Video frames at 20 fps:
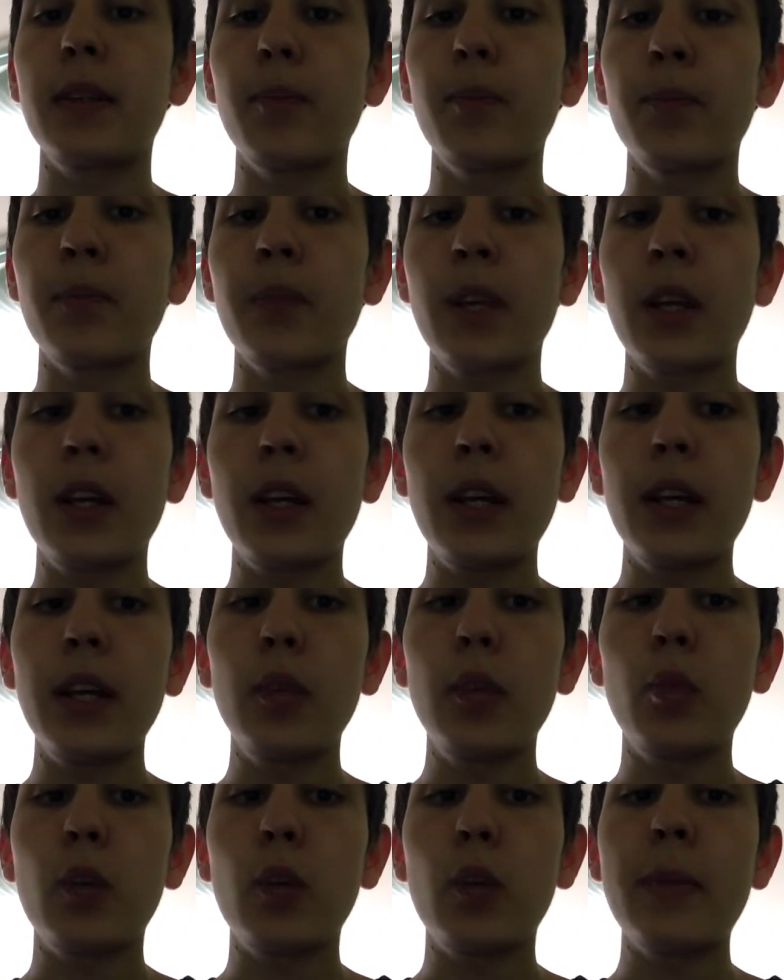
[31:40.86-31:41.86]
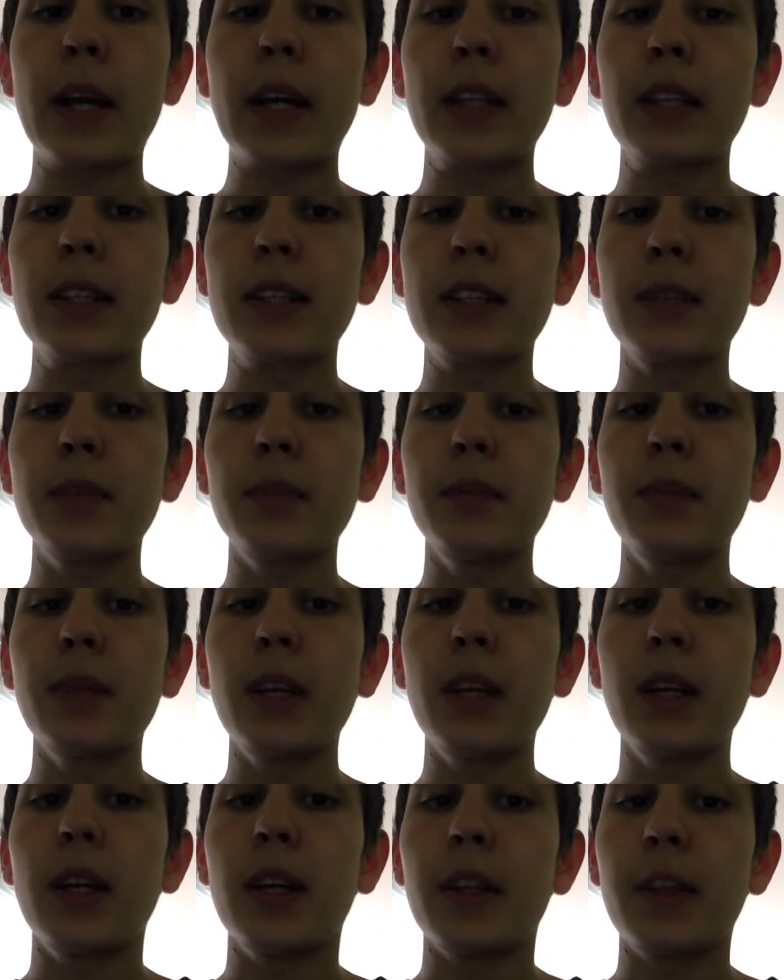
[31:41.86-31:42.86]
In one mechanism, the
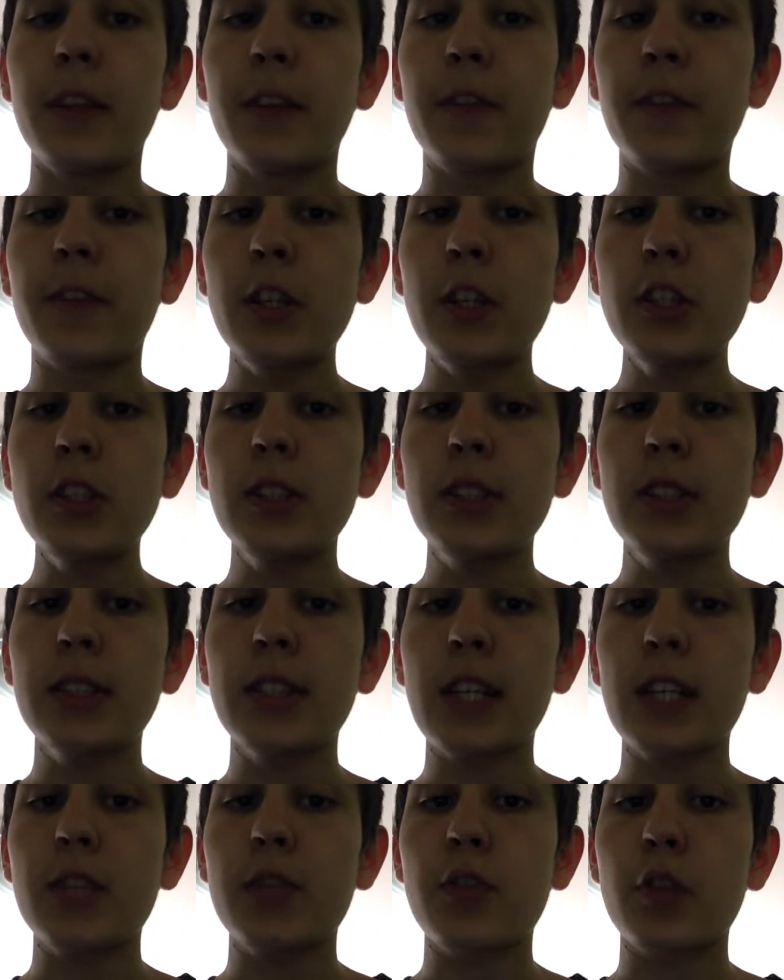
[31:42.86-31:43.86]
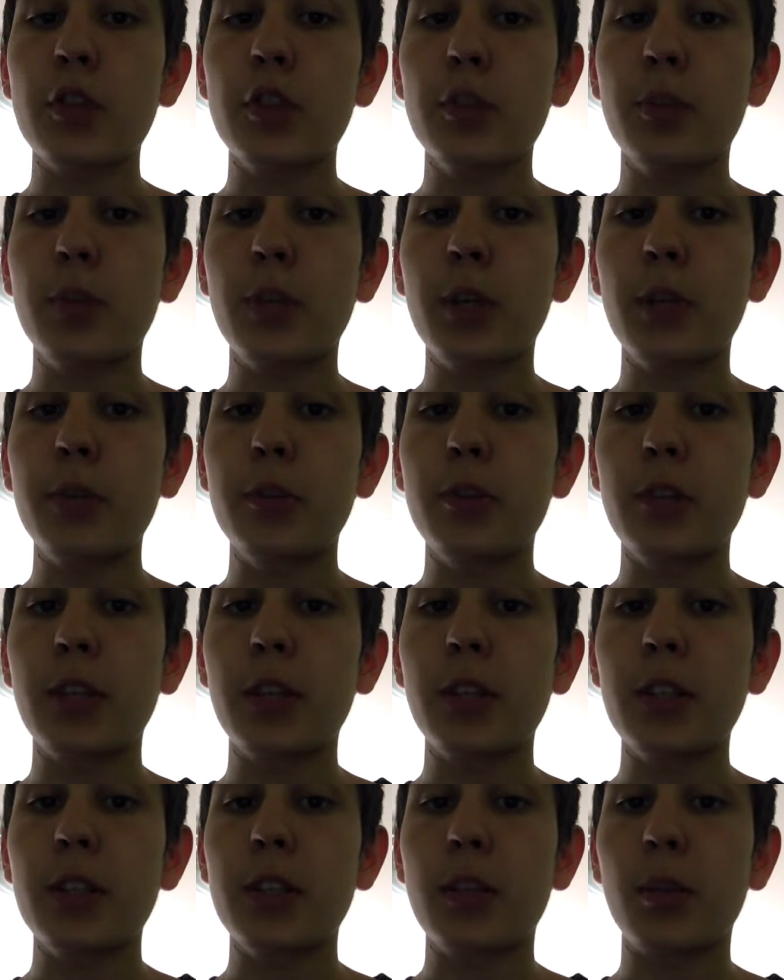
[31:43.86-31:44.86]
first successful sperm triggers the
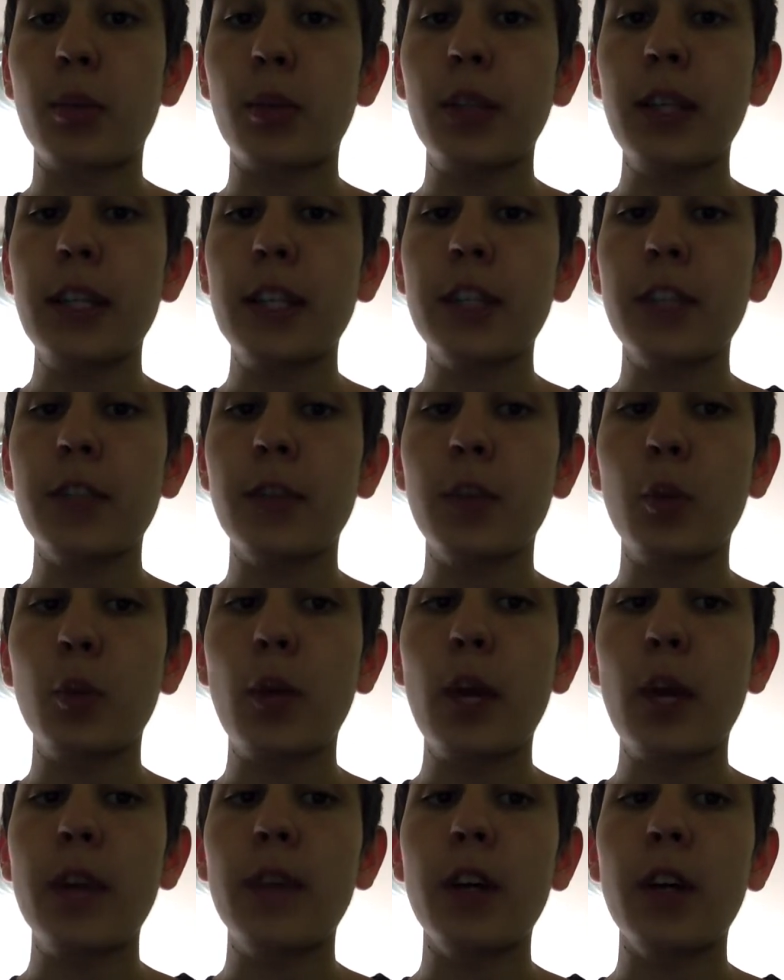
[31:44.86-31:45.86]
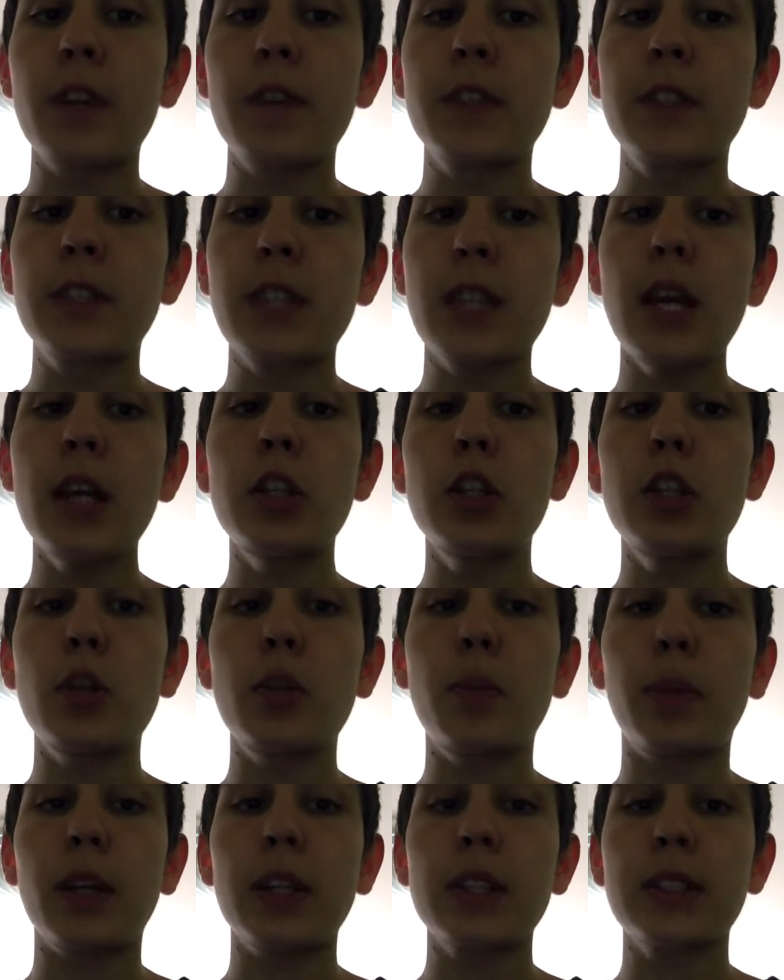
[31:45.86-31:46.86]
release of a wave of Ca2+
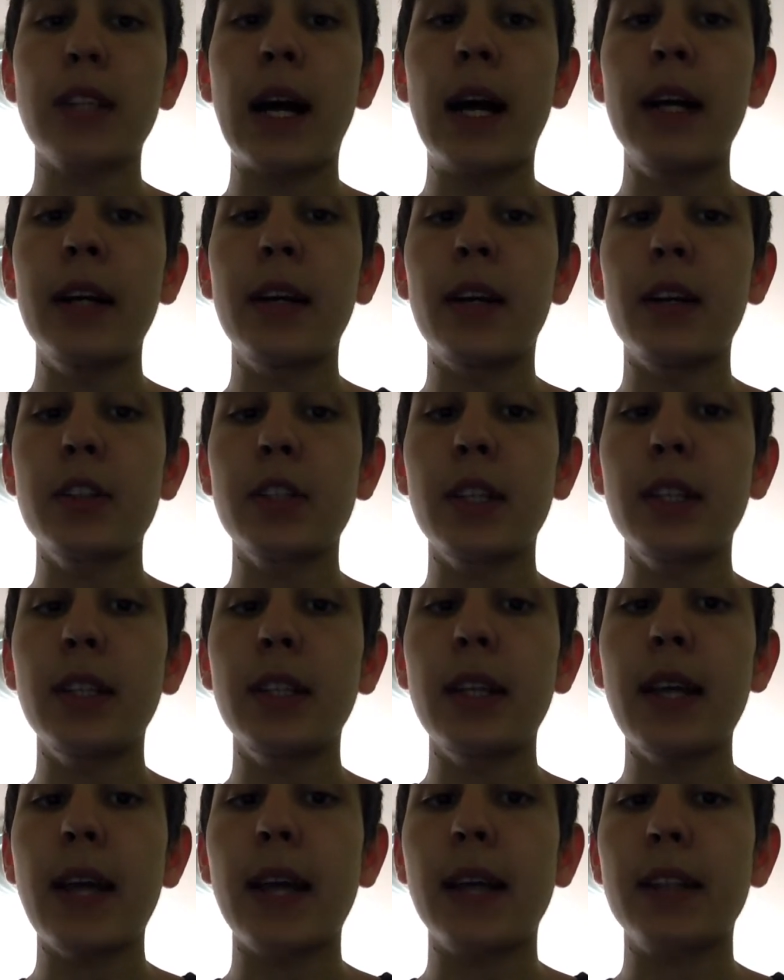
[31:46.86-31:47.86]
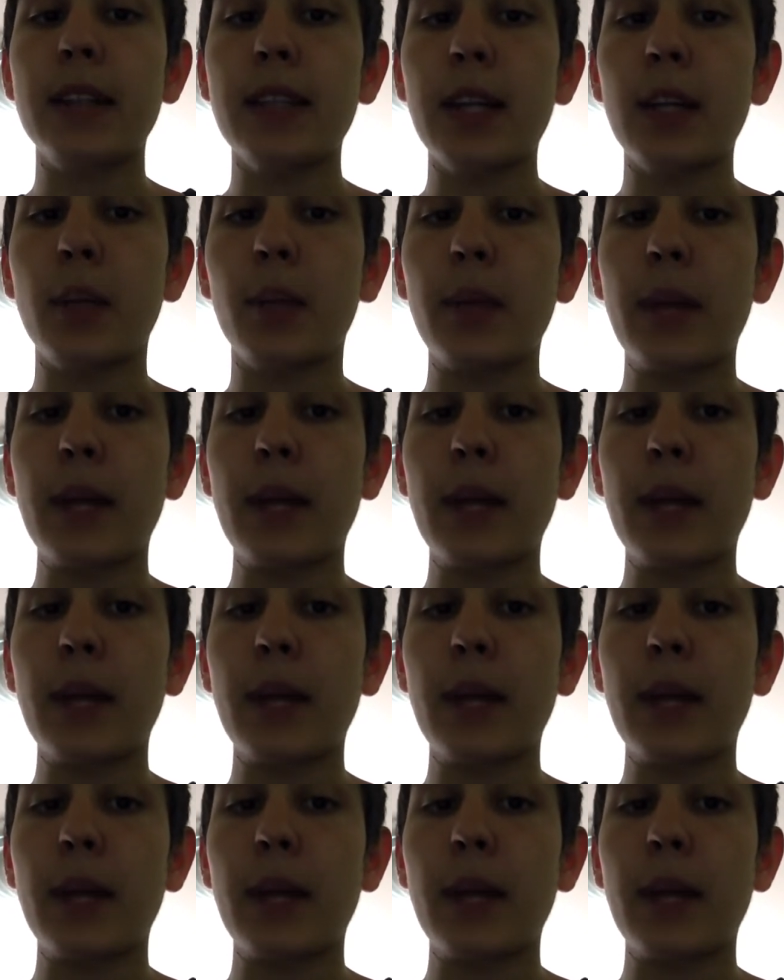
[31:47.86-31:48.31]
ions in the egg cytoplasm.